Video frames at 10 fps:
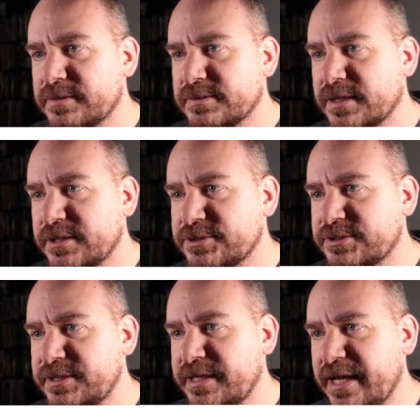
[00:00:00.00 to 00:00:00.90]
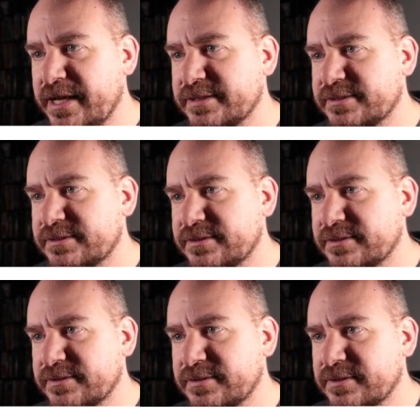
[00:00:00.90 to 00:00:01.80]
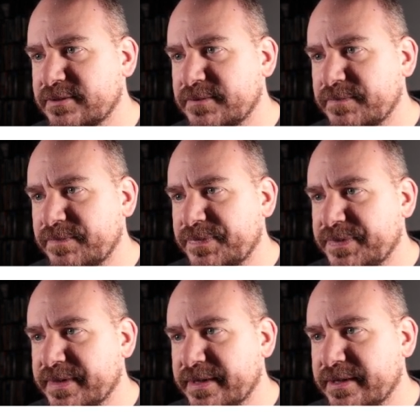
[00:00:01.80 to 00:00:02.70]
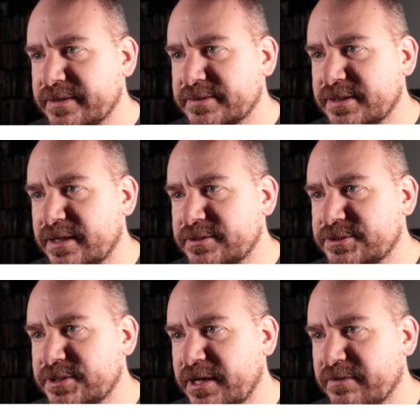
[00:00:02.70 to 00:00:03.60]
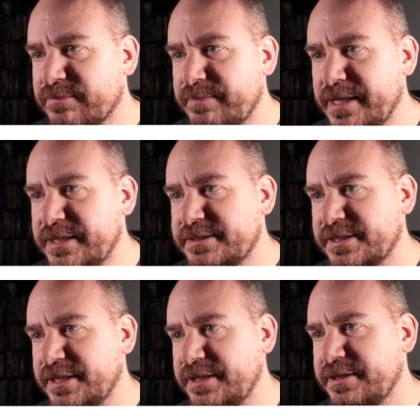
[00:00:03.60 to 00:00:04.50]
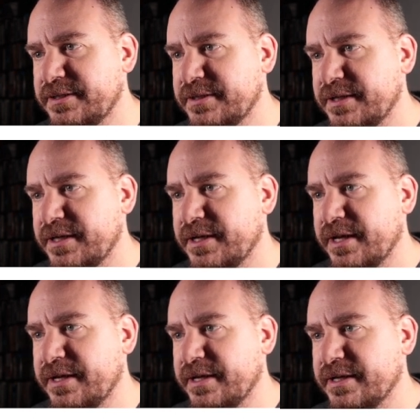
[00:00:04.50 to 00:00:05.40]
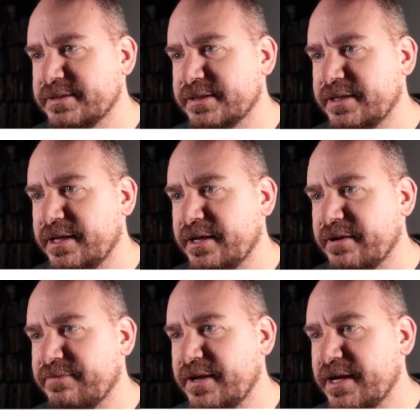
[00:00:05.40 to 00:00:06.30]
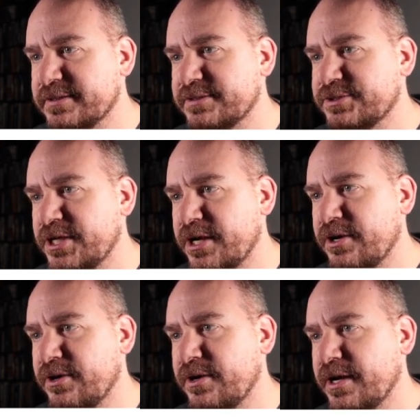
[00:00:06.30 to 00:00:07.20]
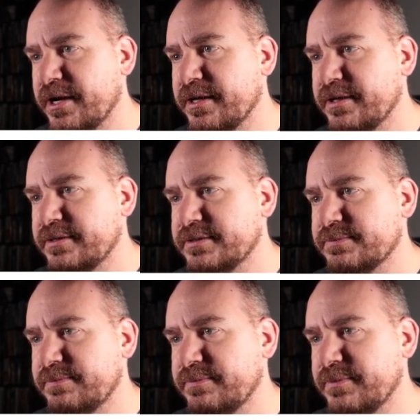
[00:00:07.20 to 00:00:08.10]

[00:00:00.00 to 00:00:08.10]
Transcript: slash nas slash FBT. And it is an NFS share. And,